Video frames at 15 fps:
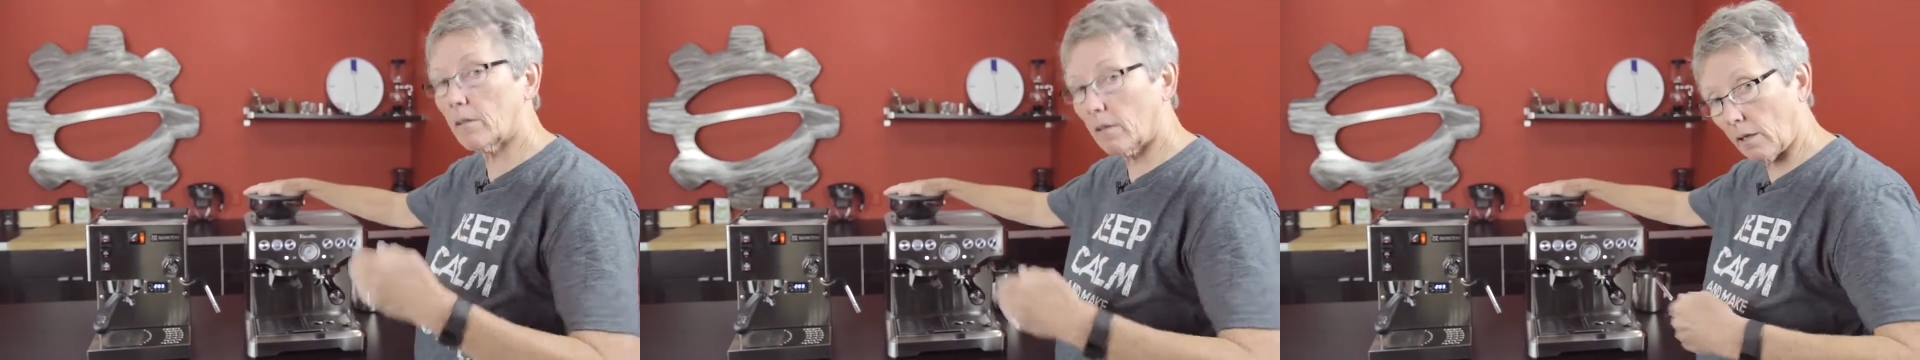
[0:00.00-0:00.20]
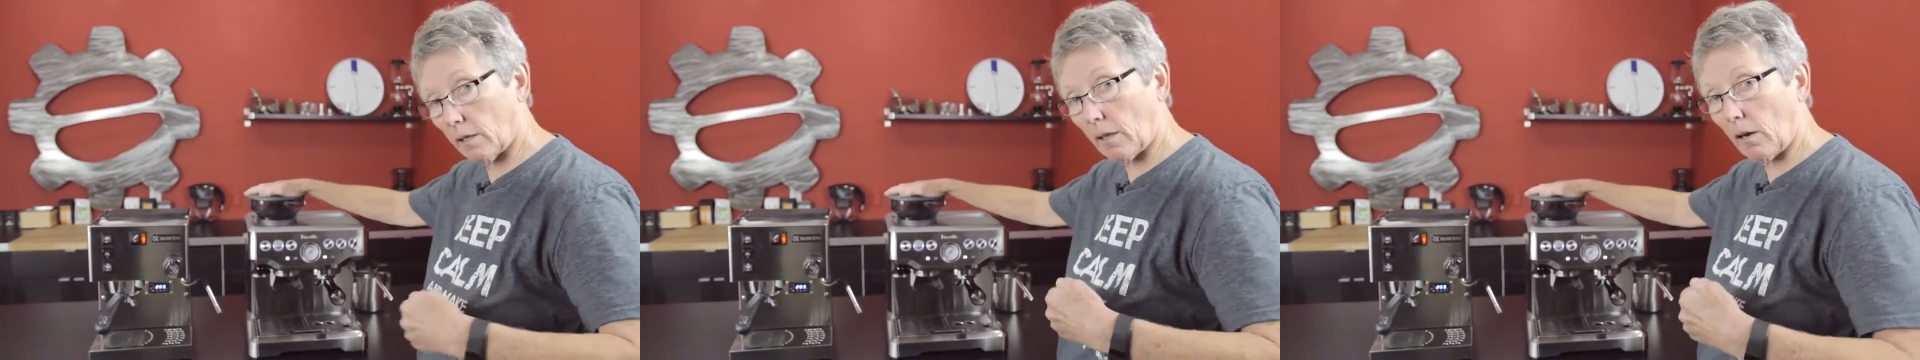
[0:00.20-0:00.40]

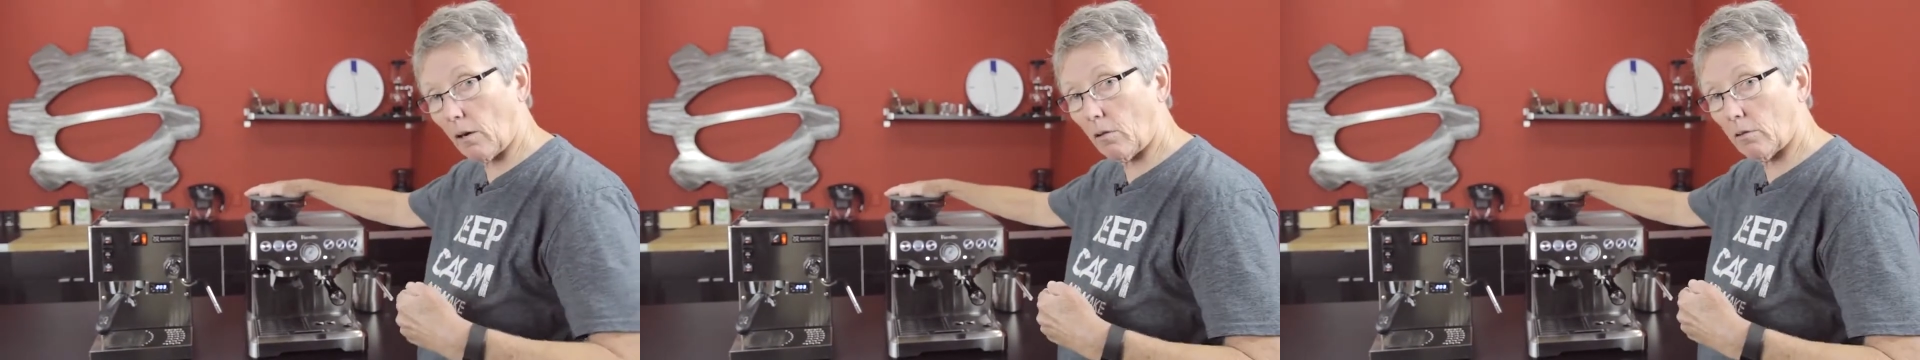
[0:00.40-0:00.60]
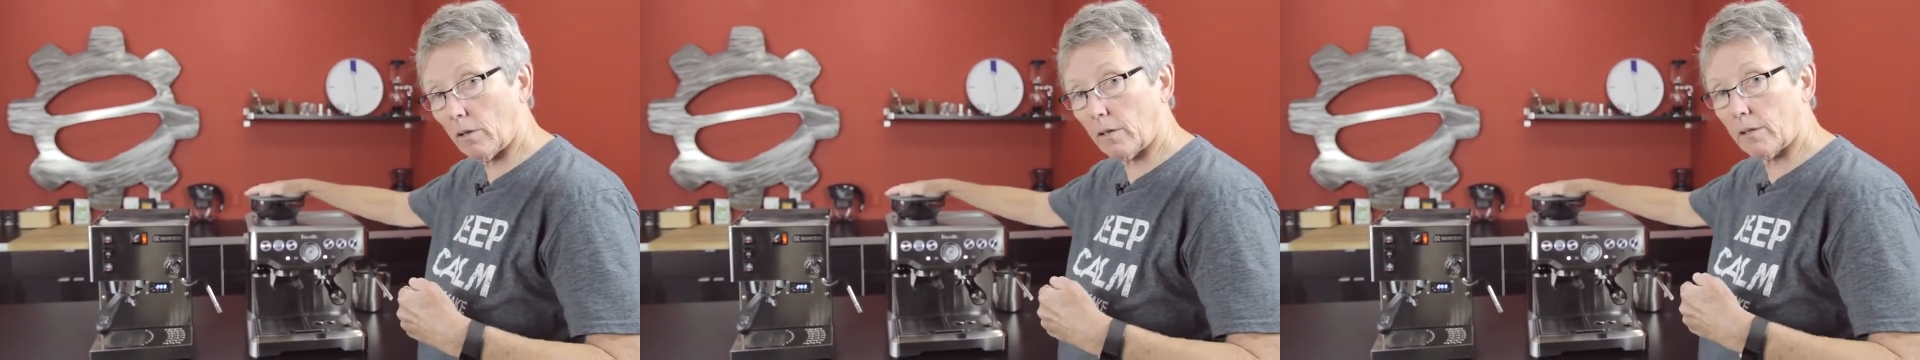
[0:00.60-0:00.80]
get that
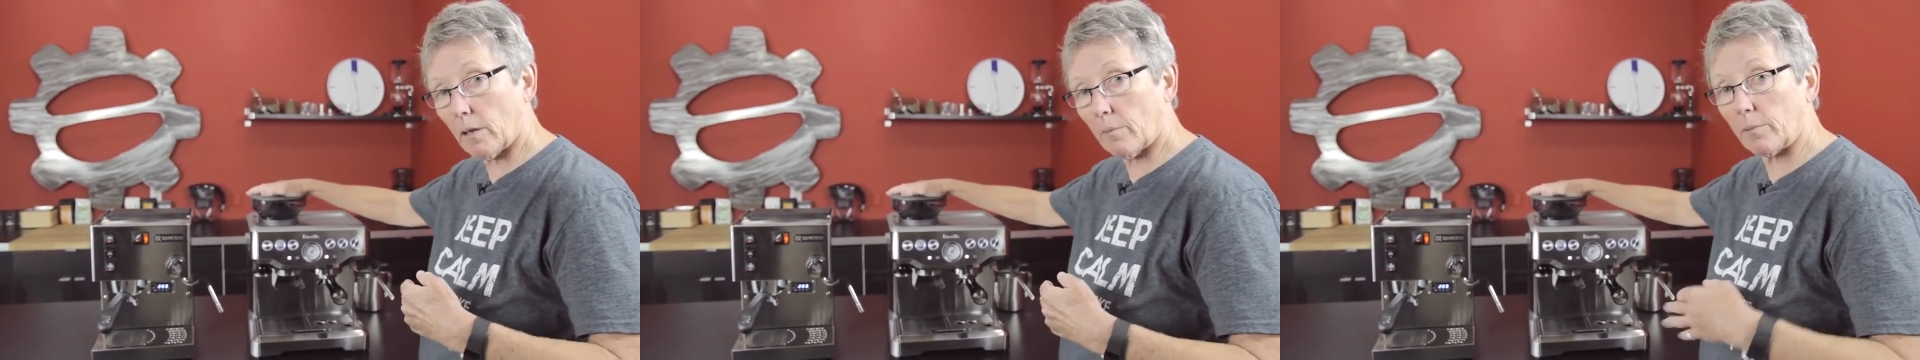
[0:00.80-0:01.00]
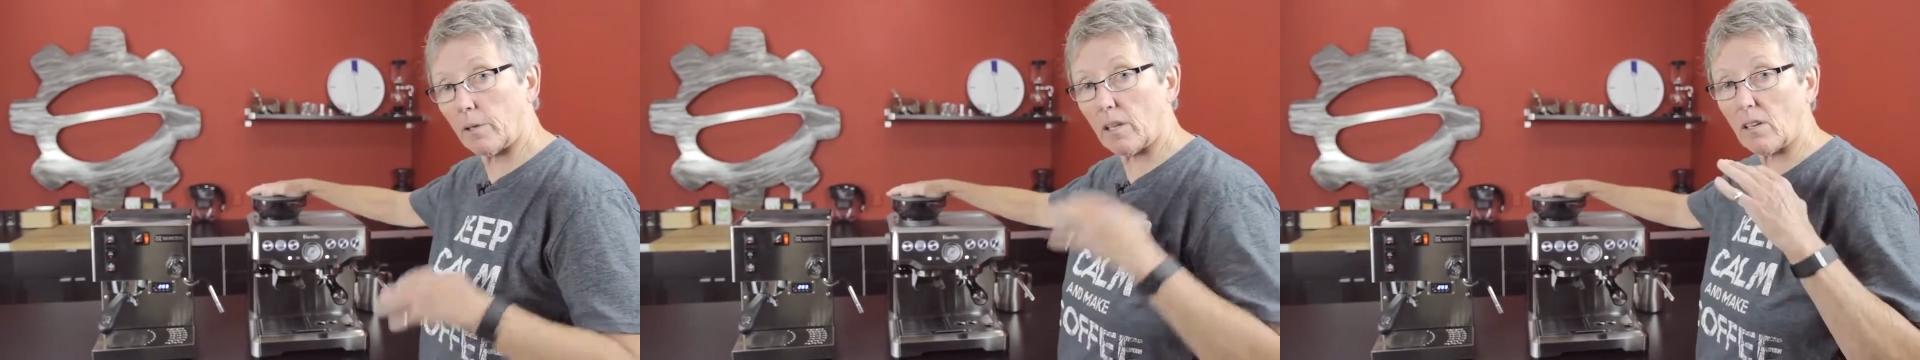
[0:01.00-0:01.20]
all lined
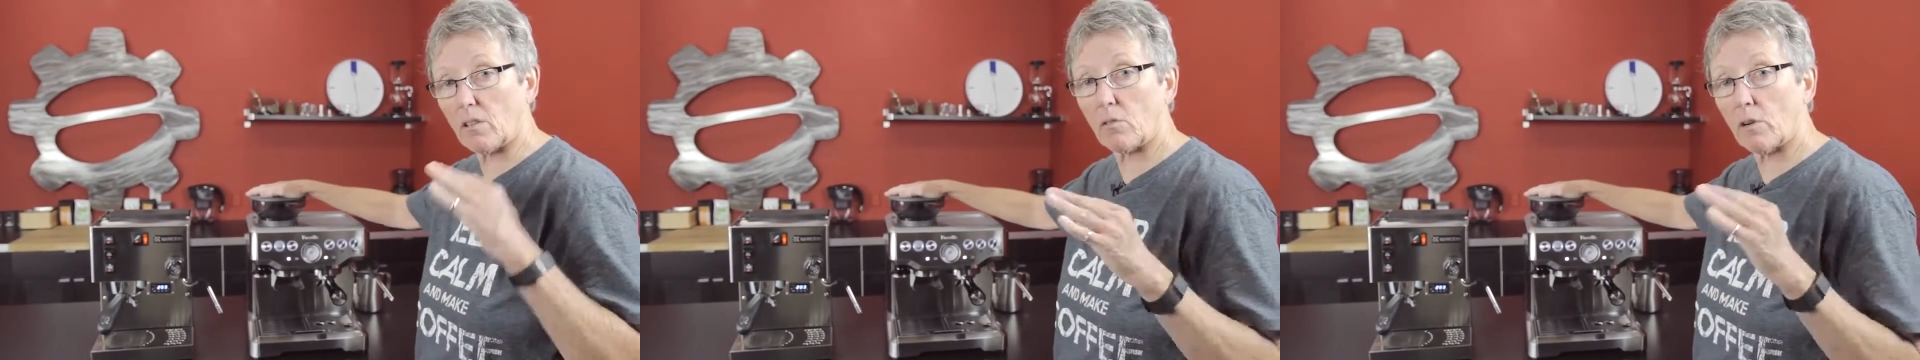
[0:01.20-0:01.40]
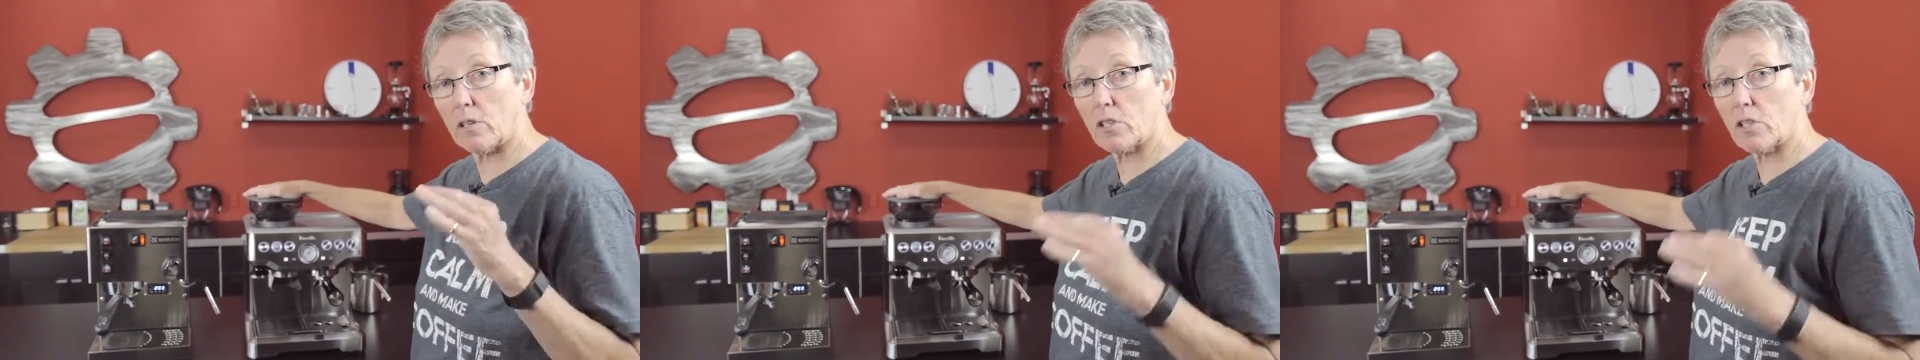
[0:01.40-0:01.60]
up, you get a
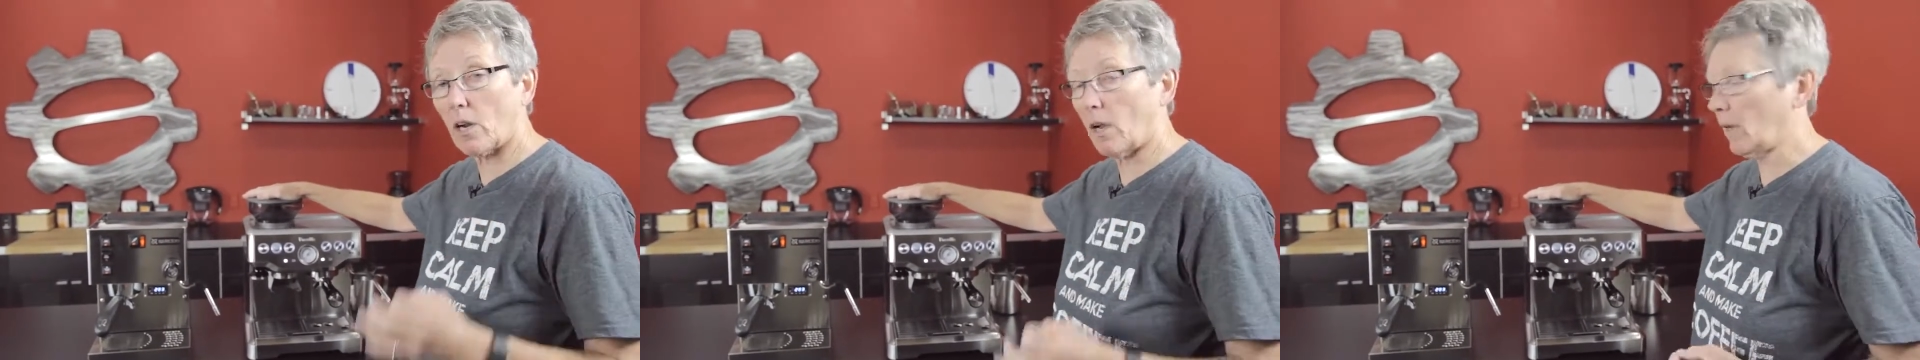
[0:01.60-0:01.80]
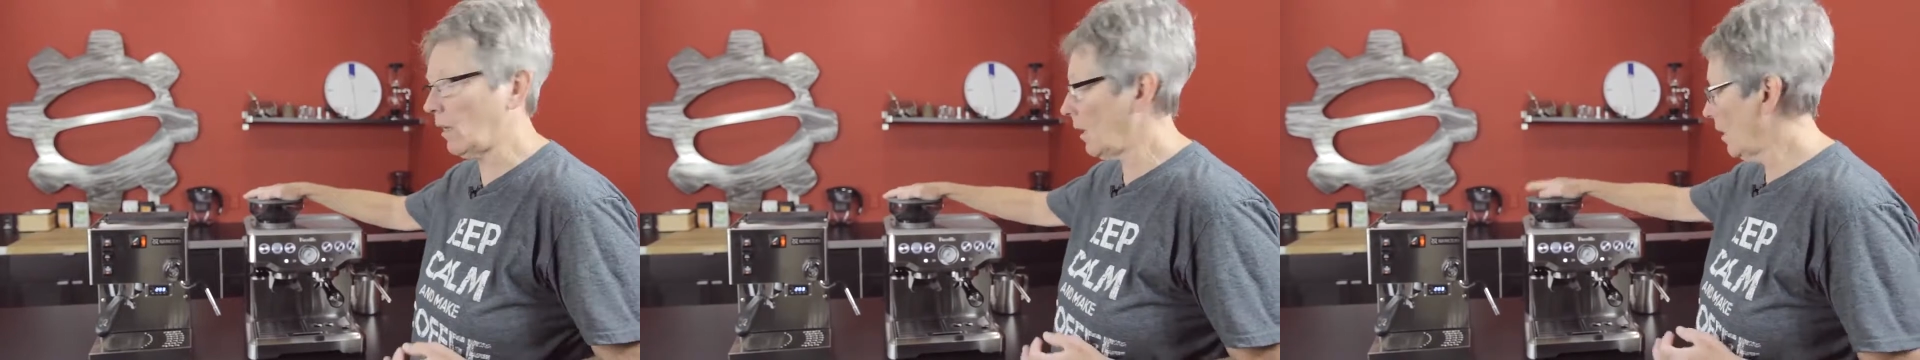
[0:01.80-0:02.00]
great
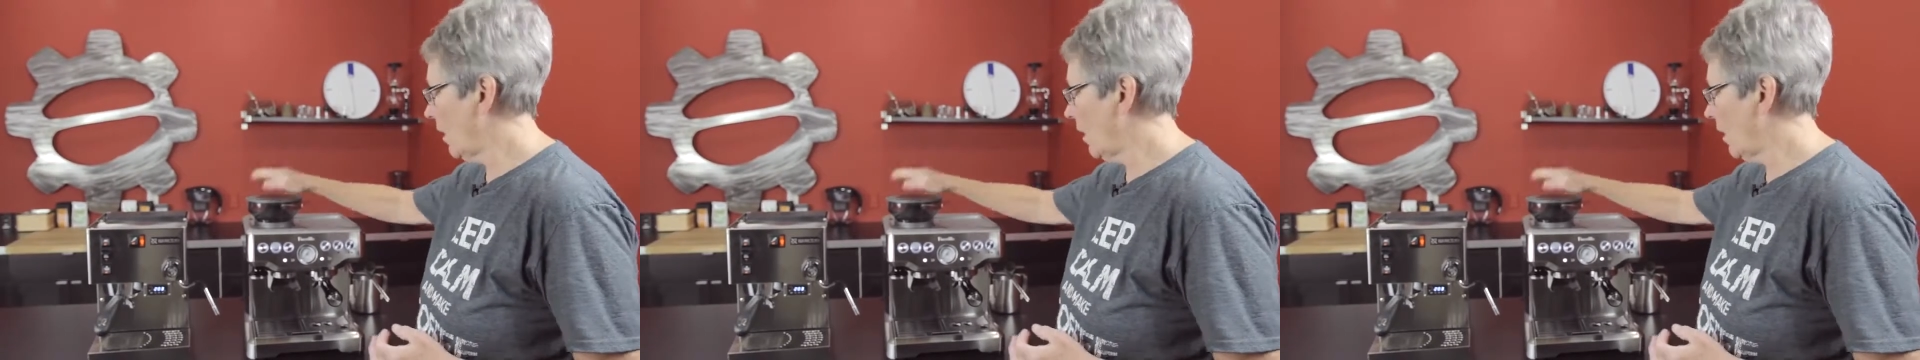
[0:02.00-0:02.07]
shot.